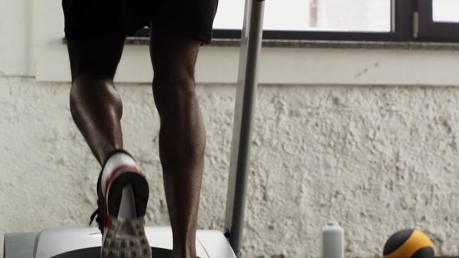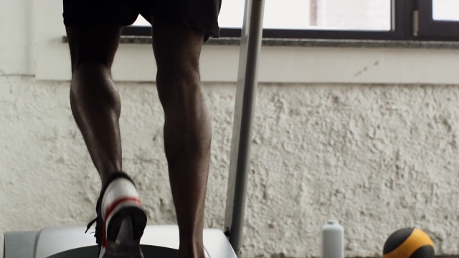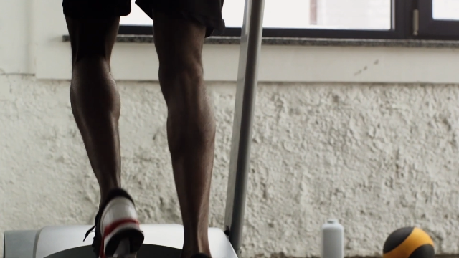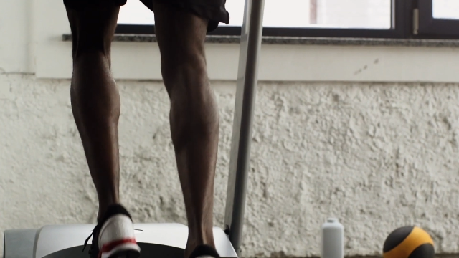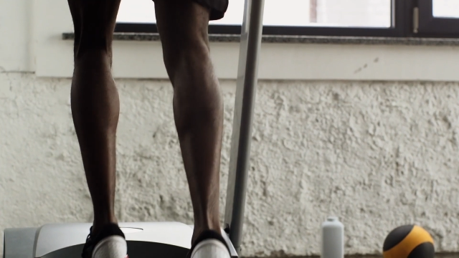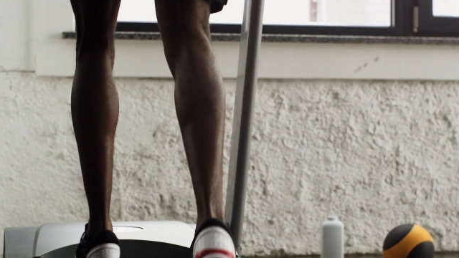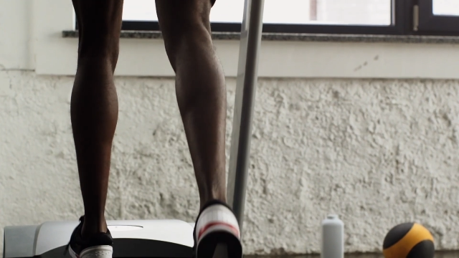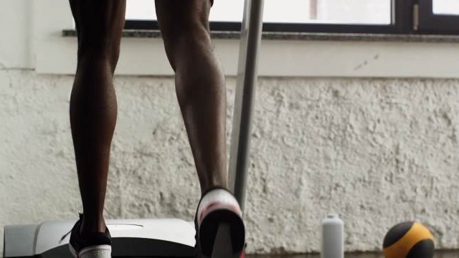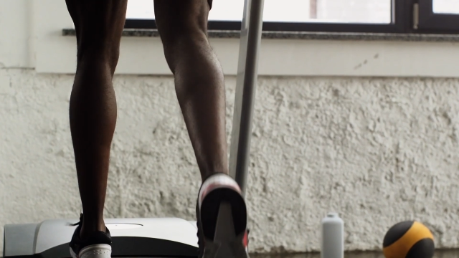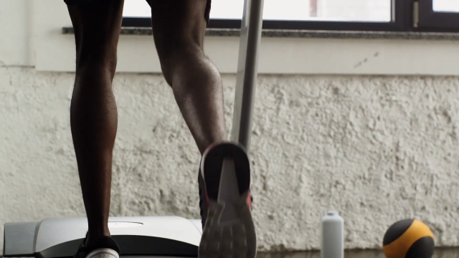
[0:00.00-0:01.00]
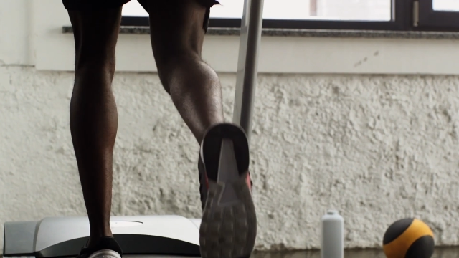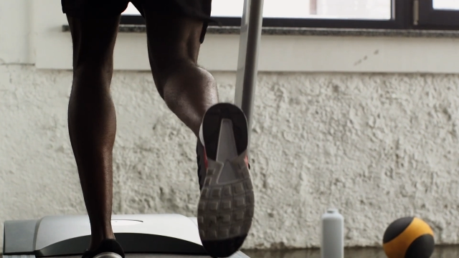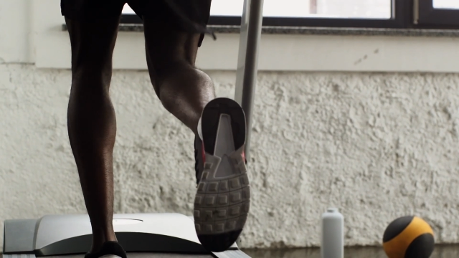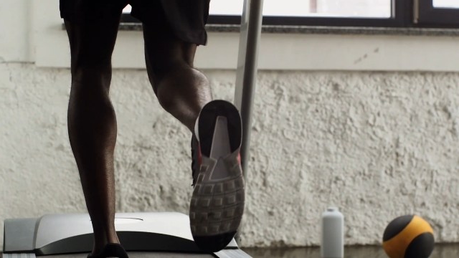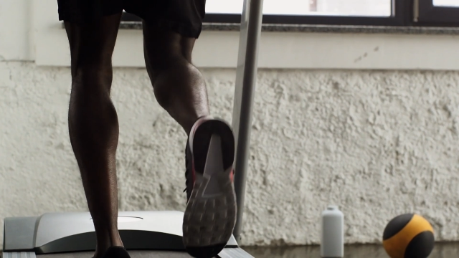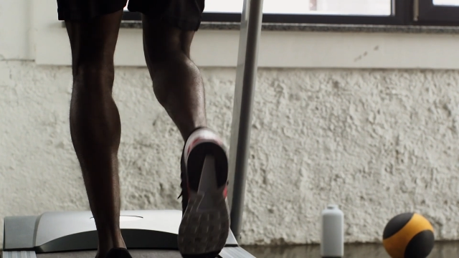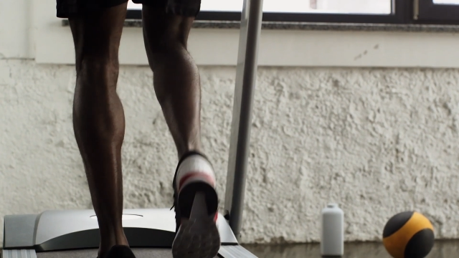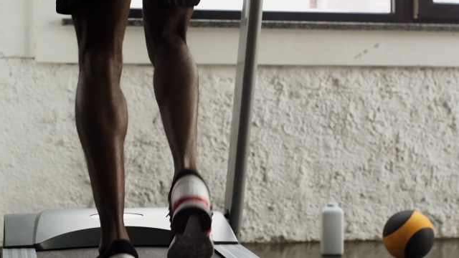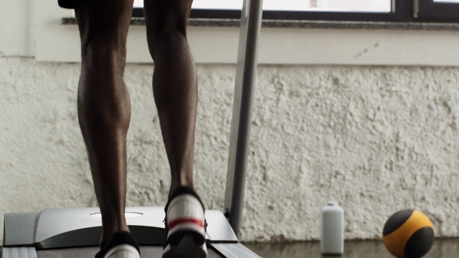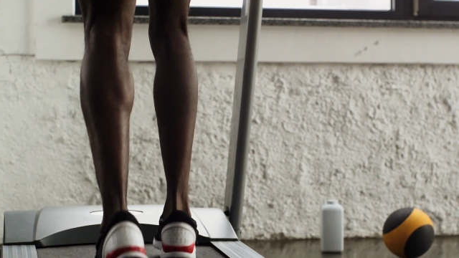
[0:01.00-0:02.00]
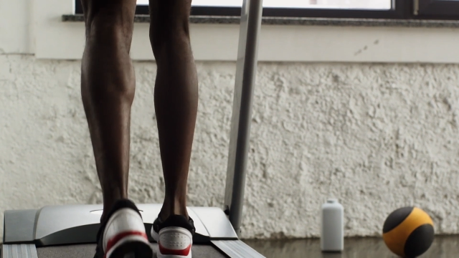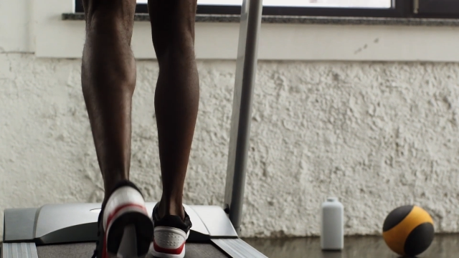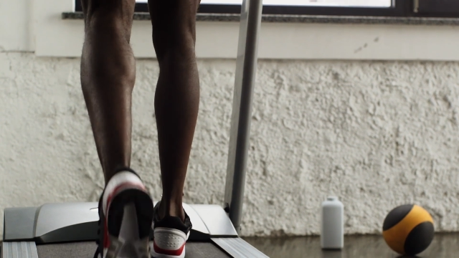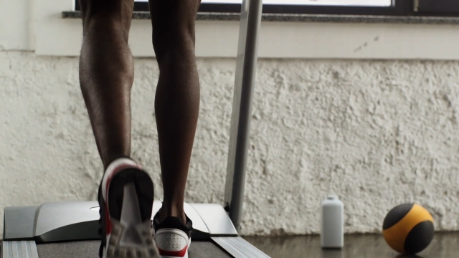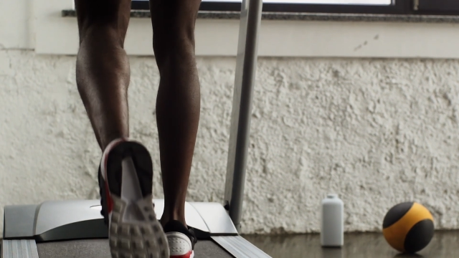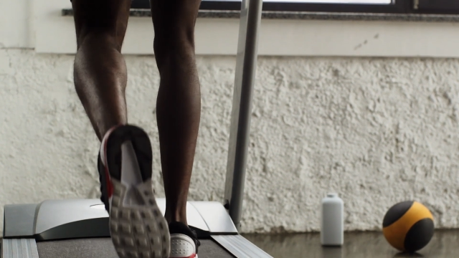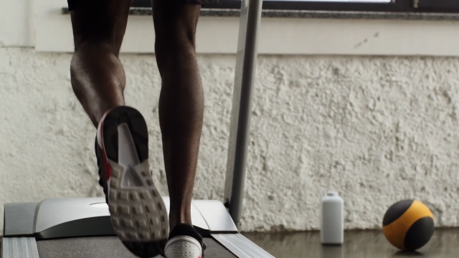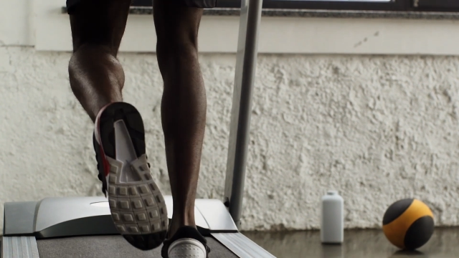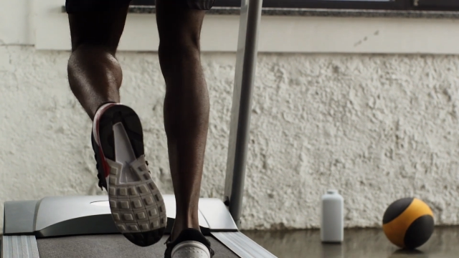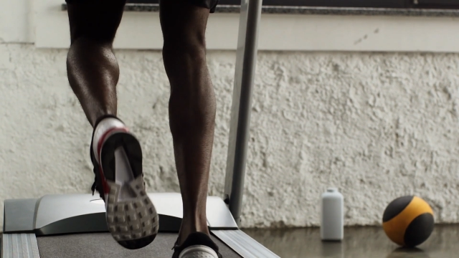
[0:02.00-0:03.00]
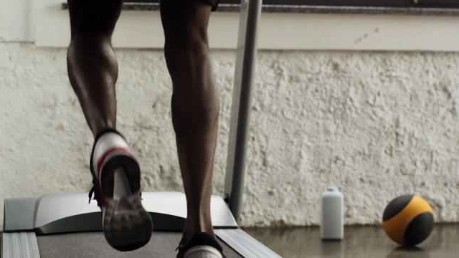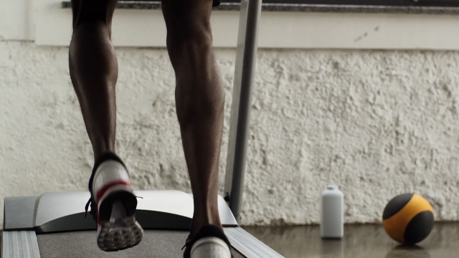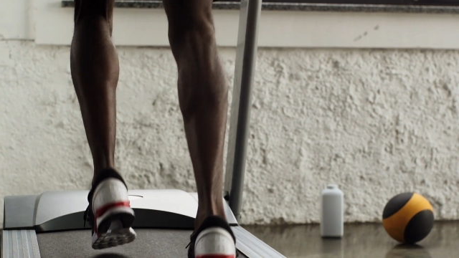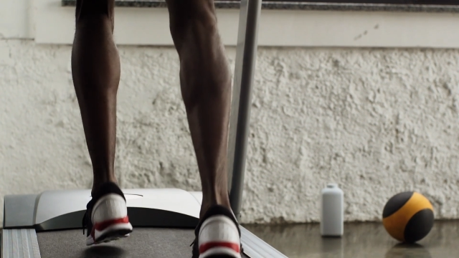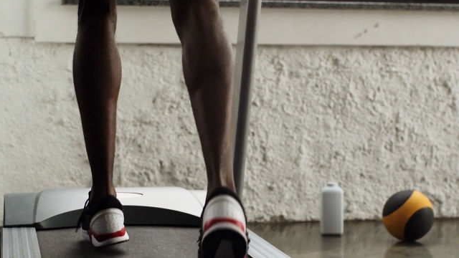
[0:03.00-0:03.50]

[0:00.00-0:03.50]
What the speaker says: No face is visible, so there are no lips to read.